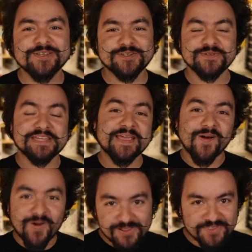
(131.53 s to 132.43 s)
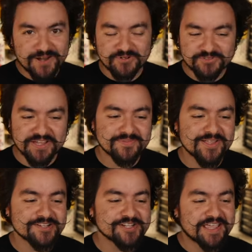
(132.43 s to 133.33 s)
to take all of that real time
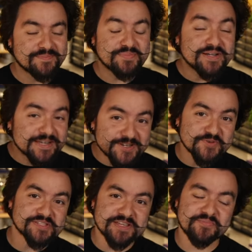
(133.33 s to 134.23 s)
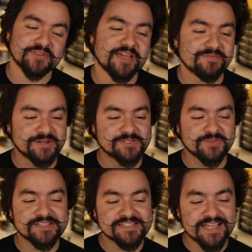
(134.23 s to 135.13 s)
logic and put it into a separate library. So
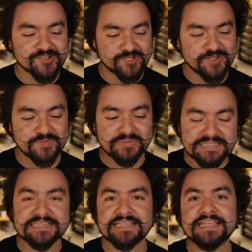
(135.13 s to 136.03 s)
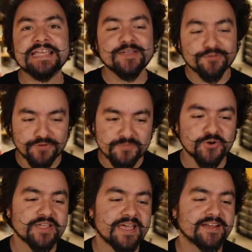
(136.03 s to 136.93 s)
this is actually completely
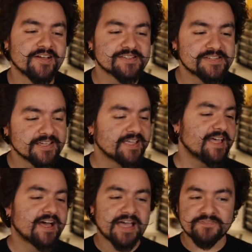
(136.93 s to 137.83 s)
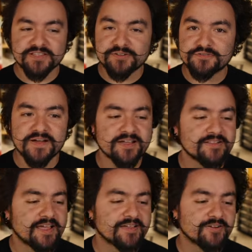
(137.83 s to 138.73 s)
framework agnostic. I have a little
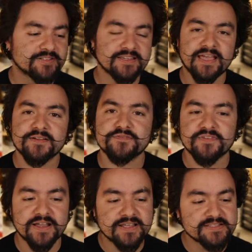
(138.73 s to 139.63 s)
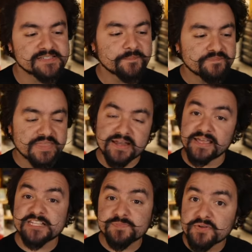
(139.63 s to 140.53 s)
file, I called it Yahoo Finance, and
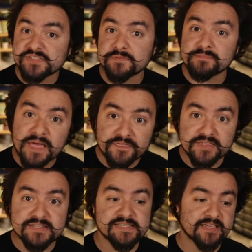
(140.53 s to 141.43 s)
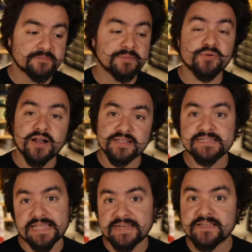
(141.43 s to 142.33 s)
I expose some methods that can be brought
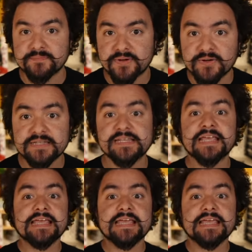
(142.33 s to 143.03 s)
into any component